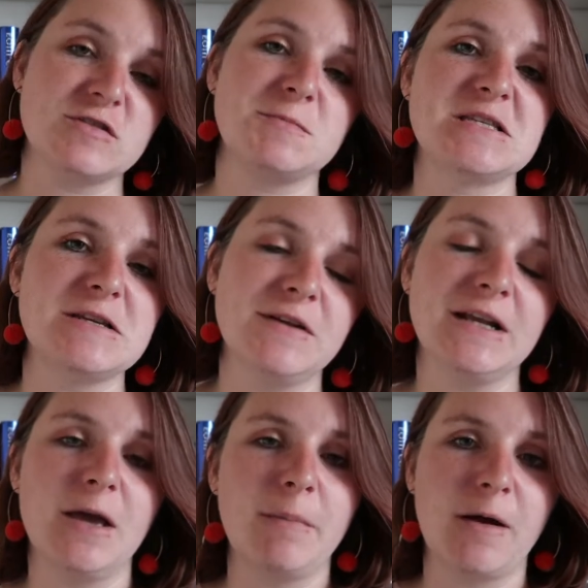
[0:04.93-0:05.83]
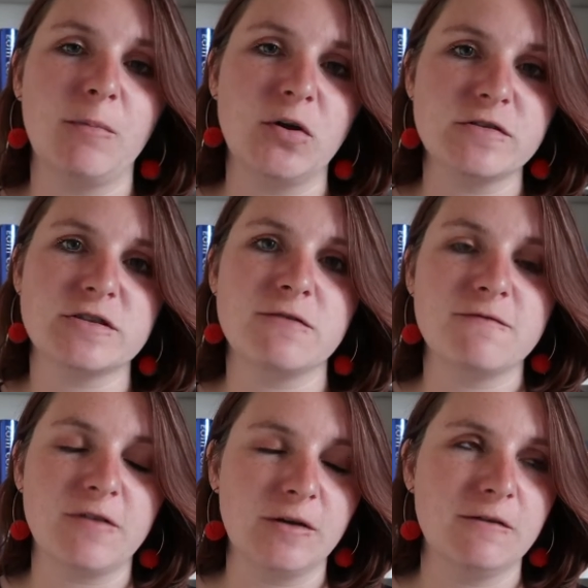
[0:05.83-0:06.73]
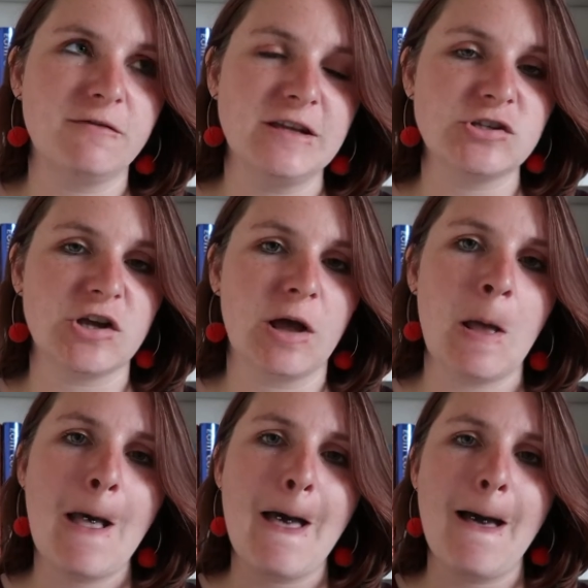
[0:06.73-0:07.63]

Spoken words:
specifically about books that feature